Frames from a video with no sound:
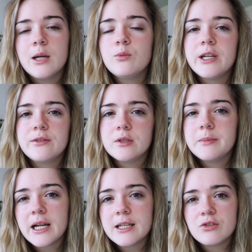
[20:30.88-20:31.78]
I am waiting for a
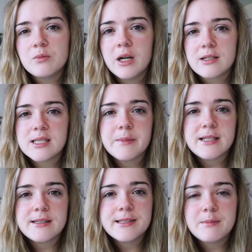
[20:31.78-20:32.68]
package from Marks and
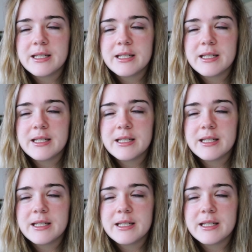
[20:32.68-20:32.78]
Spencer's,